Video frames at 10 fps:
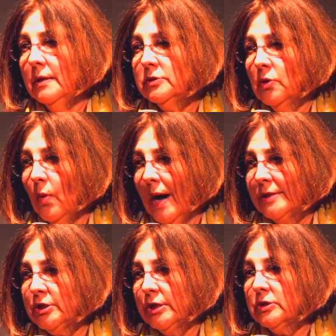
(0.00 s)
to
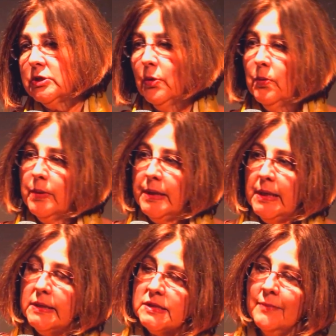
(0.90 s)
watch it. So we
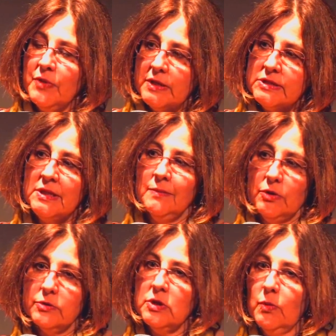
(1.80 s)
need something
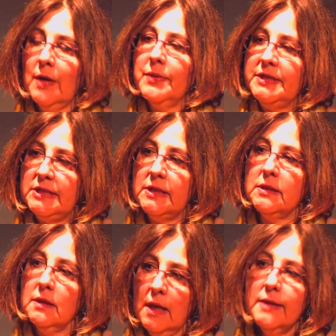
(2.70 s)
similar to what we did